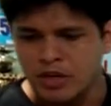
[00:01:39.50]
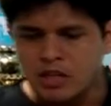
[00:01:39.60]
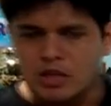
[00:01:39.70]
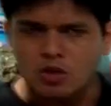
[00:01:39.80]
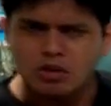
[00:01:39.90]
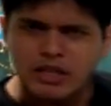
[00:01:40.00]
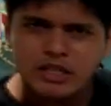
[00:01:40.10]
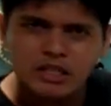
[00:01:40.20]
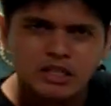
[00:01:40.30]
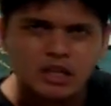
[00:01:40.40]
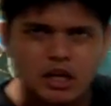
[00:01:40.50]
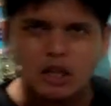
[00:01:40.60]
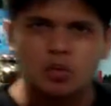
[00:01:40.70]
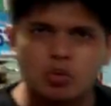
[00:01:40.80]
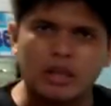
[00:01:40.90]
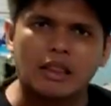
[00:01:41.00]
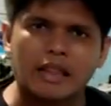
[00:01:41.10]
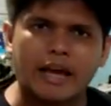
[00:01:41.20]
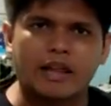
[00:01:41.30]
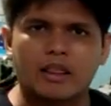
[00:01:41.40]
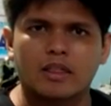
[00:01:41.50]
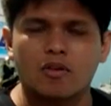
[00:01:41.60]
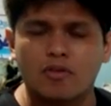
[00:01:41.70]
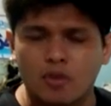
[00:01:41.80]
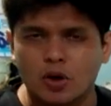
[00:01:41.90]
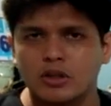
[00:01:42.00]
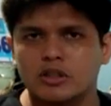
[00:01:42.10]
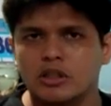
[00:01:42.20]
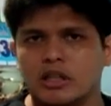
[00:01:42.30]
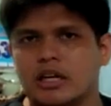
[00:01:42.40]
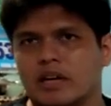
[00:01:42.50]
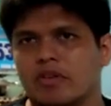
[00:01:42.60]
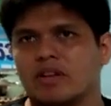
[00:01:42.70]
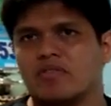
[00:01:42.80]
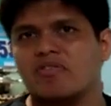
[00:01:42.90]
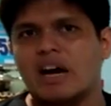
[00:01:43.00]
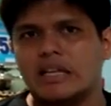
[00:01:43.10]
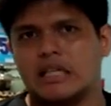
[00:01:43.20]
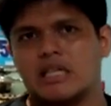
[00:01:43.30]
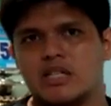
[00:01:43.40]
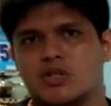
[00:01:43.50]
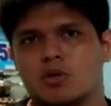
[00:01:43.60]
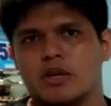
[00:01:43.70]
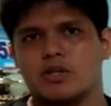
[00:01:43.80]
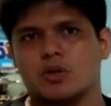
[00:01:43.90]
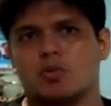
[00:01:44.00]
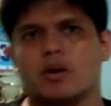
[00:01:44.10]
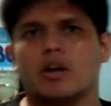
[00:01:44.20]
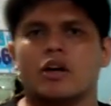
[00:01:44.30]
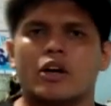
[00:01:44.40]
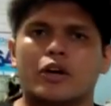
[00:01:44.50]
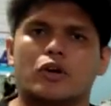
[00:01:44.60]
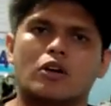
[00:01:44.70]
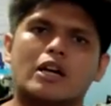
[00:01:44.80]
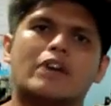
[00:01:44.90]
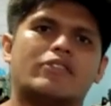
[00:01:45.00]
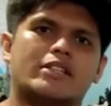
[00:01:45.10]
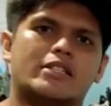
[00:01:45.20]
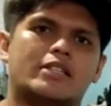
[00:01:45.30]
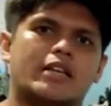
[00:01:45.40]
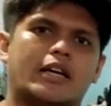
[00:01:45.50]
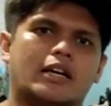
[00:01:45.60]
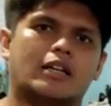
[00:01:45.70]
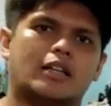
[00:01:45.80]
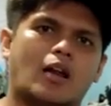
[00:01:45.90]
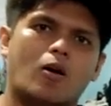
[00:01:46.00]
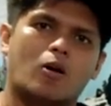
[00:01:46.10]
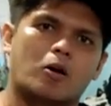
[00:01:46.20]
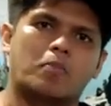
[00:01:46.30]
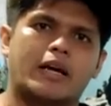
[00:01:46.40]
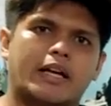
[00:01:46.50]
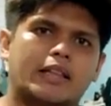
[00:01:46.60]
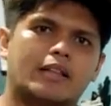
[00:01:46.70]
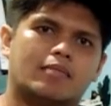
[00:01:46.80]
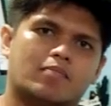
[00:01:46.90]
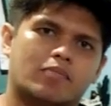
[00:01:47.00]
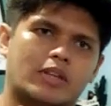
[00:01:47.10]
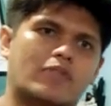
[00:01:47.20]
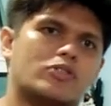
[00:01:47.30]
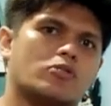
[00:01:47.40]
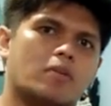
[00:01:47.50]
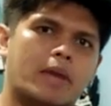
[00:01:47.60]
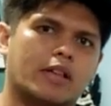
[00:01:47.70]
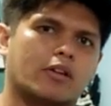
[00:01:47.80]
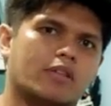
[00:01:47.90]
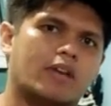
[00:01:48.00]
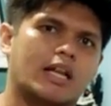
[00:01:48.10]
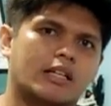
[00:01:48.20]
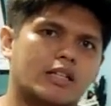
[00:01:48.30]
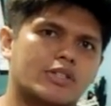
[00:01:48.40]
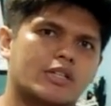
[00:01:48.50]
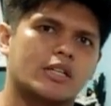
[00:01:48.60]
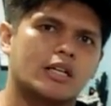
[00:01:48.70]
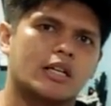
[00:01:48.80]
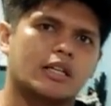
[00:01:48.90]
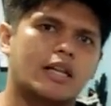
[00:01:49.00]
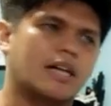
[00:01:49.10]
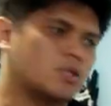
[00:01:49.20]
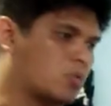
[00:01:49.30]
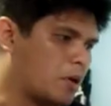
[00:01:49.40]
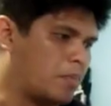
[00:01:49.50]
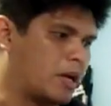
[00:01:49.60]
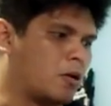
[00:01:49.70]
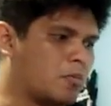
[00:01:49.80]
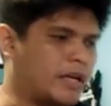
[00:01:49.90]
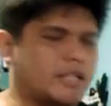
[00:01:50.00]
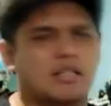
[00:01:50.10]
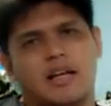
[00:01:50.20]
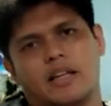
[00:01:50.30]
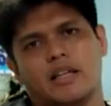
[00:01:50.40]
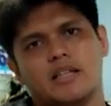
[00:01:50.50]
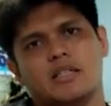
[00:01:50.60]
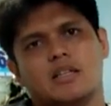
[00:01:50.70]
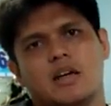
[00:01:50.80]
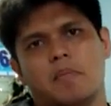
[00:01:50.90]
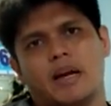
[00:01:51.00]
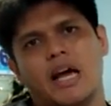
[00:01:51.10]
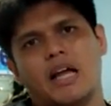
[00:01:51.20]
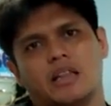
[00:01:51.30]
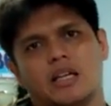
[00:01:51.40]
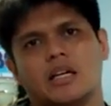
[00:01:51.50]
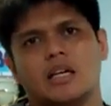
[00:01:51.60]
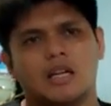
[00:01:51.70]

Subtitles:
So let's start with length. Of course, in a given fighting situation where your life is at stake, the longer blade gives you a better advantage. That's where bigger blades like this come in handy.